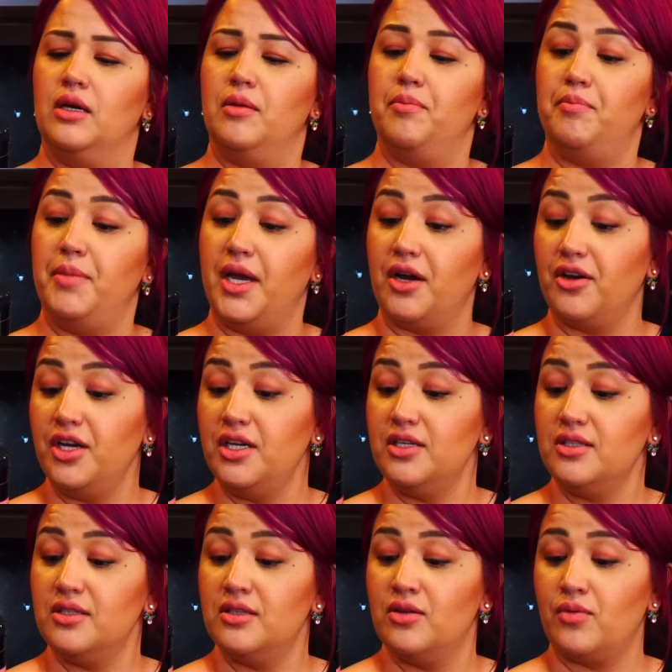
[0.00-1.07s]

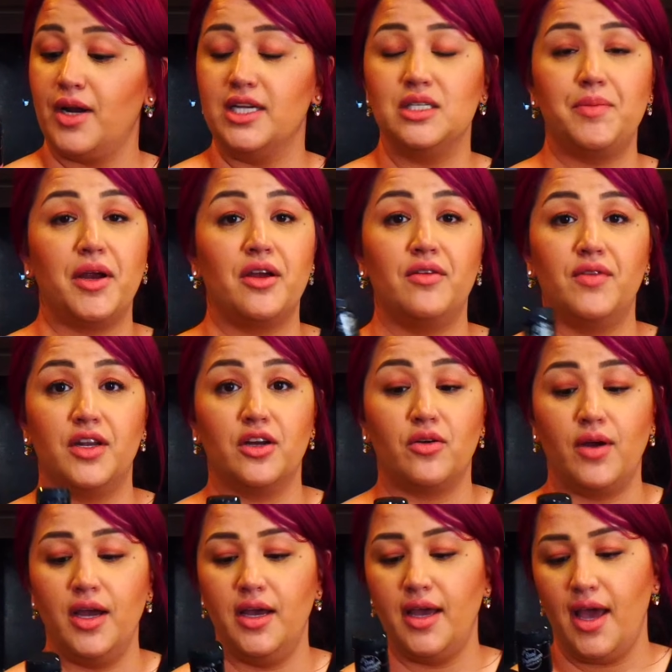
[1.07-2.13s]
Mary's raspberry
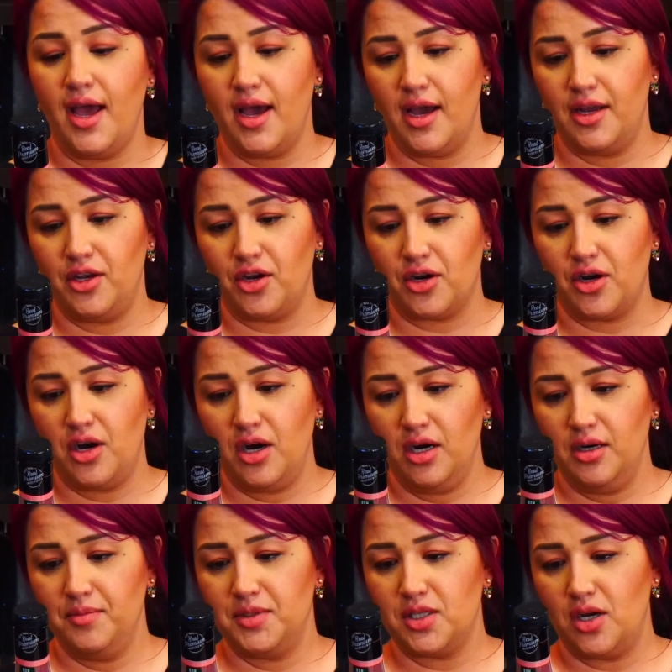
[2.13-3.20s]
vinaigrette, and your
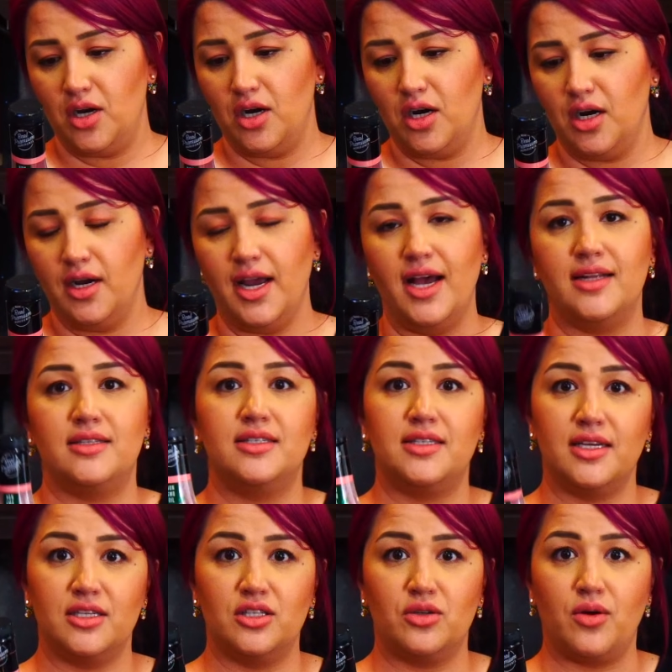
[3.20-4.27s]
carbs are at
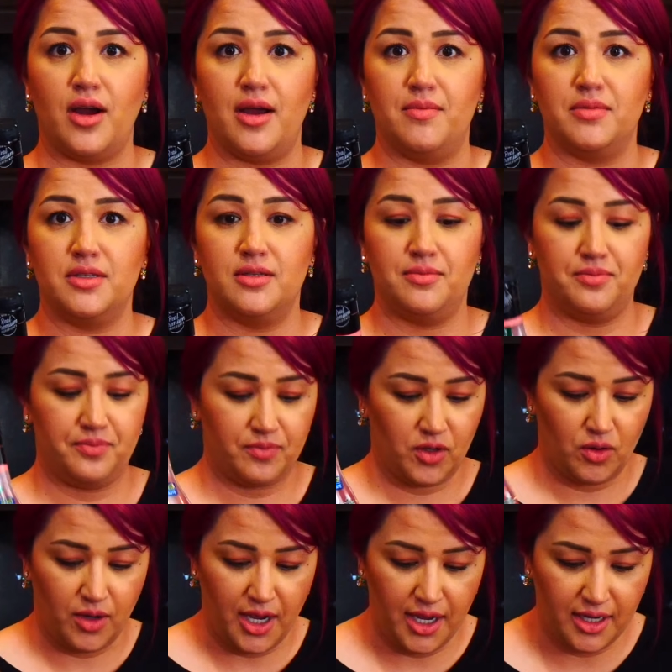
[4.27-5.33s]
6 grams.
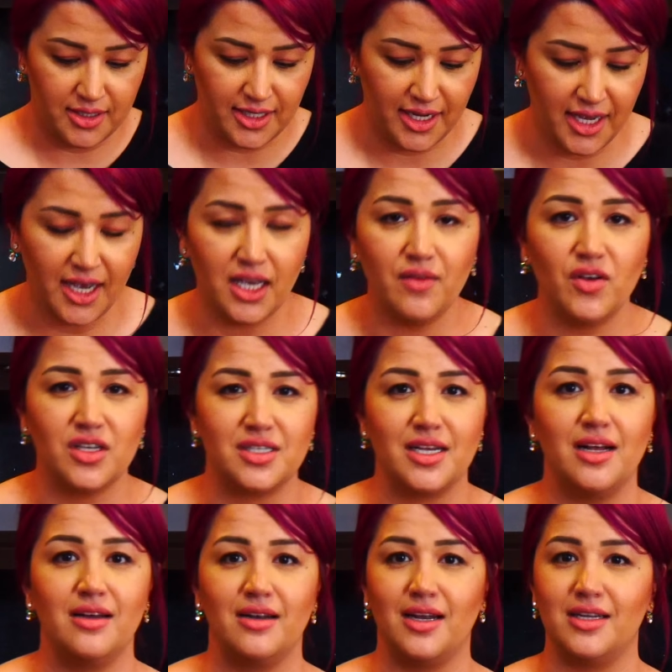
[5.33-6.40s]
Okay, because I can't give you a
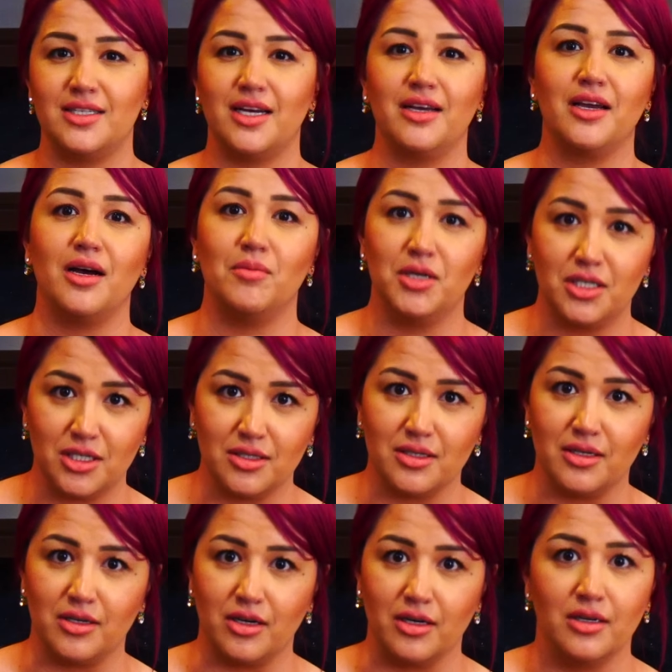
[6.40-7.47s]
salad and not tell you how much is
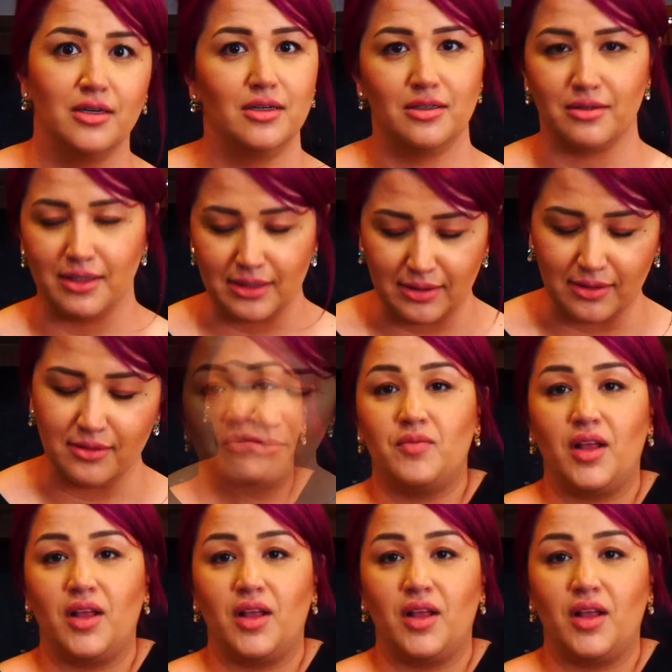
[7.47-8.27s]
in your dressing.